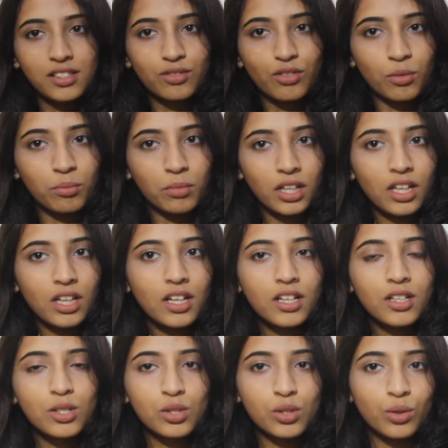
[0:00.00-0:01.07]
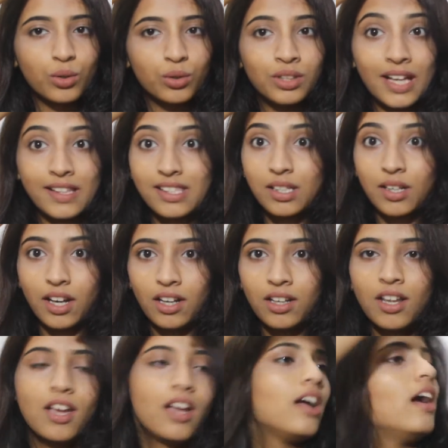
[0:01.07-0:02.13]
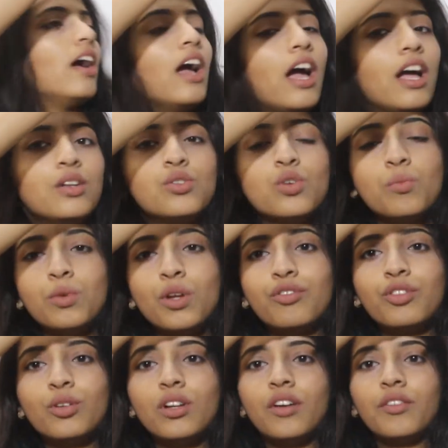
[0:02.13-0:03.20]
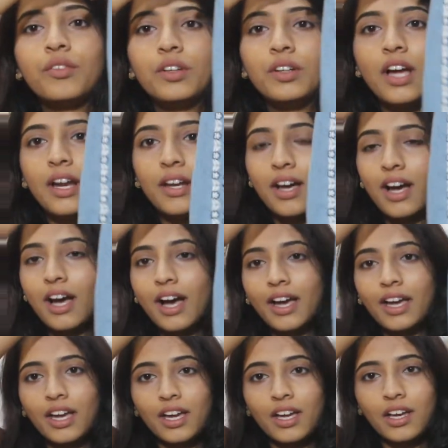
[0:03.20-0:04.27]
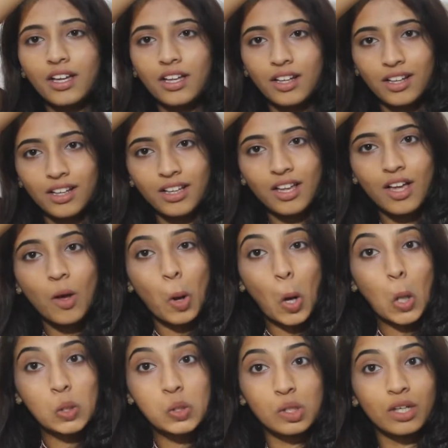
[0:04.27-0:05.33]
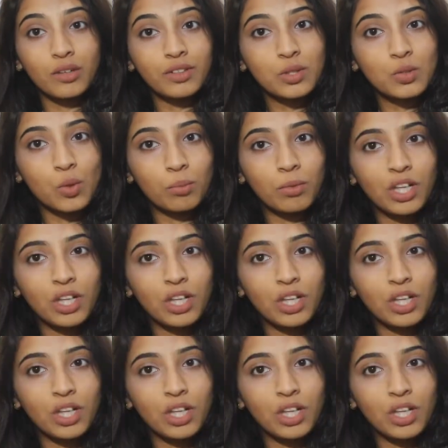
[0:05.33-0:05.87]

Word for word: this from me so that's great and so many of you loved it and I also love it so